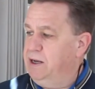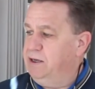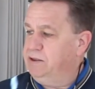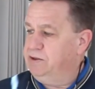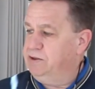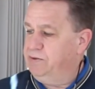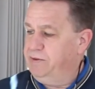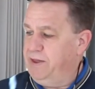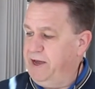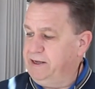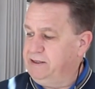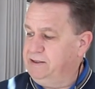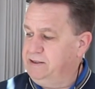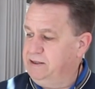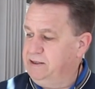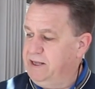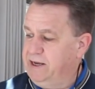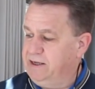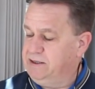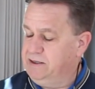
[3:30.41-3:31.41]
So
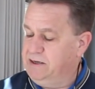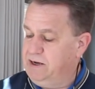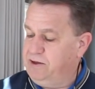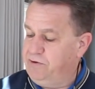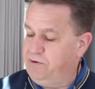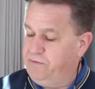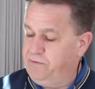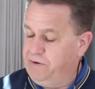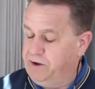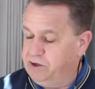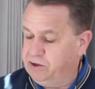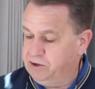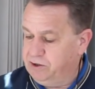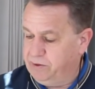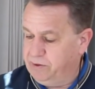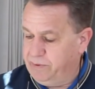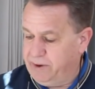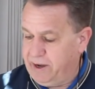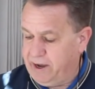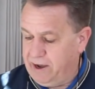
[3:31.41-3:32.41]
that's another feature
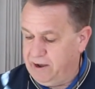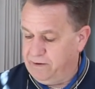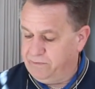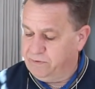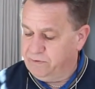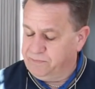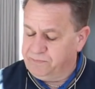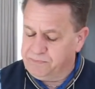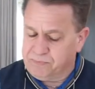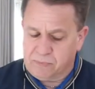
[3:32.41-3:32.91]
that we have.